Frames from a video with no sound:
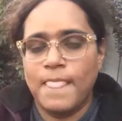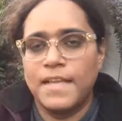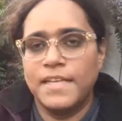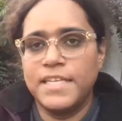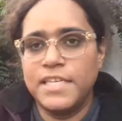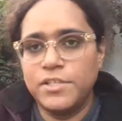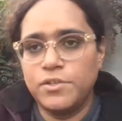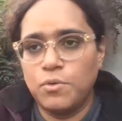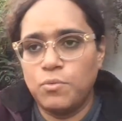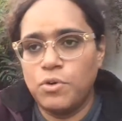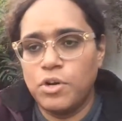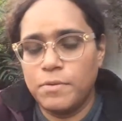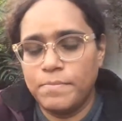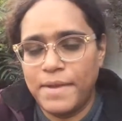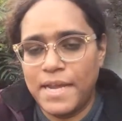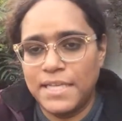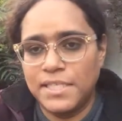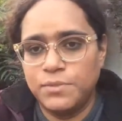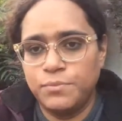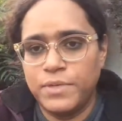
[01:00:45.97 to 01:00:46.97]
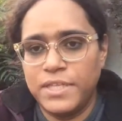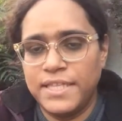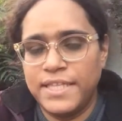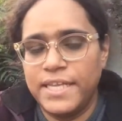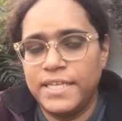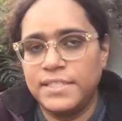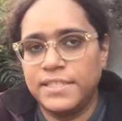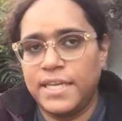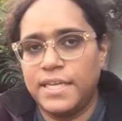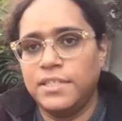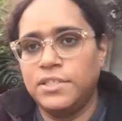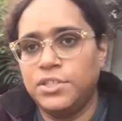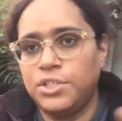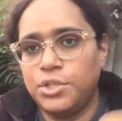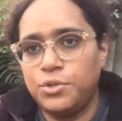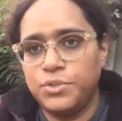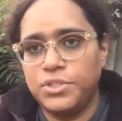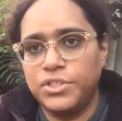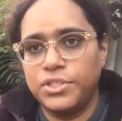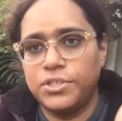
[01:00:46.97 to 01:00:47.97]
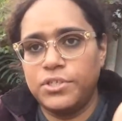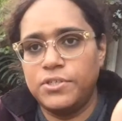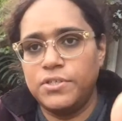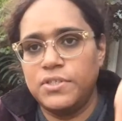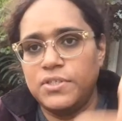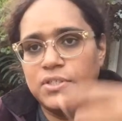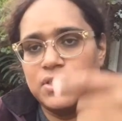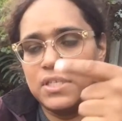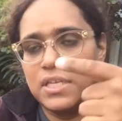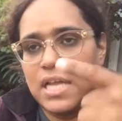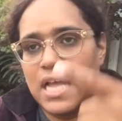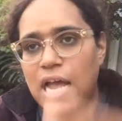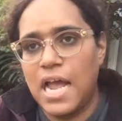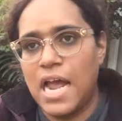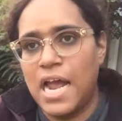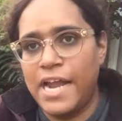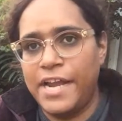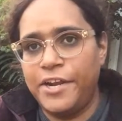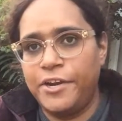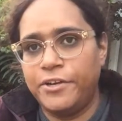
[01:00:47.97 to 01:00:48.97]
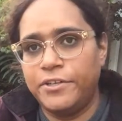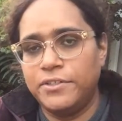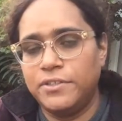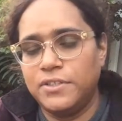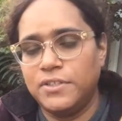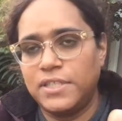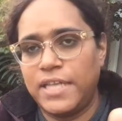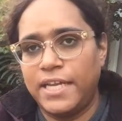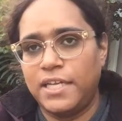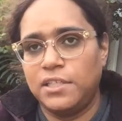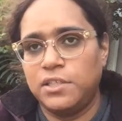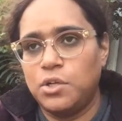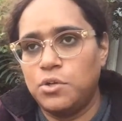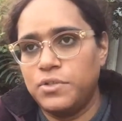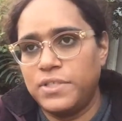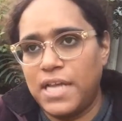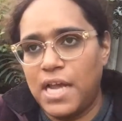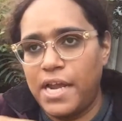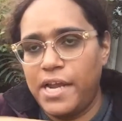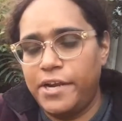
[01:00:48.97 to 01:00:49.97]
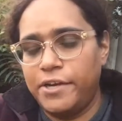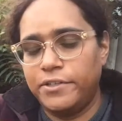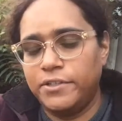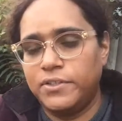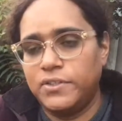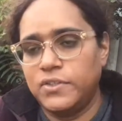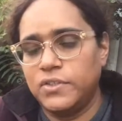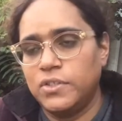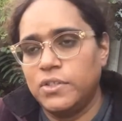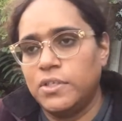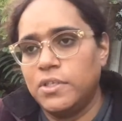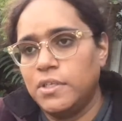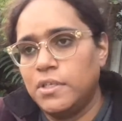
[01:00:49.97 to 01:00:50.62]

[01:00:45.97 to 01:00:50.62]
These will work best with things like toasters, irons, like clothes irons,